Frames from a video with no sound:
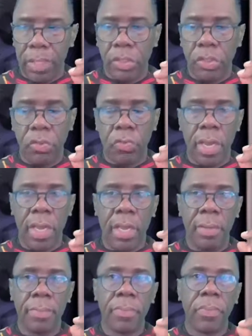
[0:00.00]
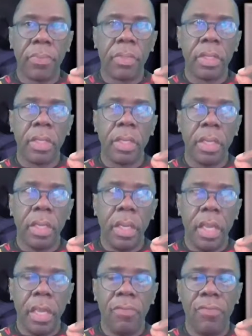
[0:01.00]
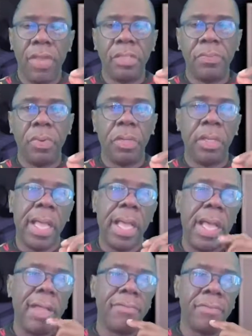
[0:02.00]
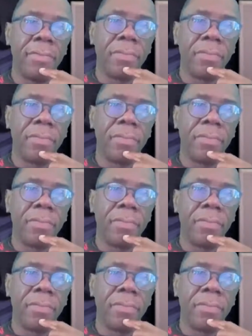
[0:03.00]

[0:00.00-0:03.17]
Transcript: Instagram and Facebook Live.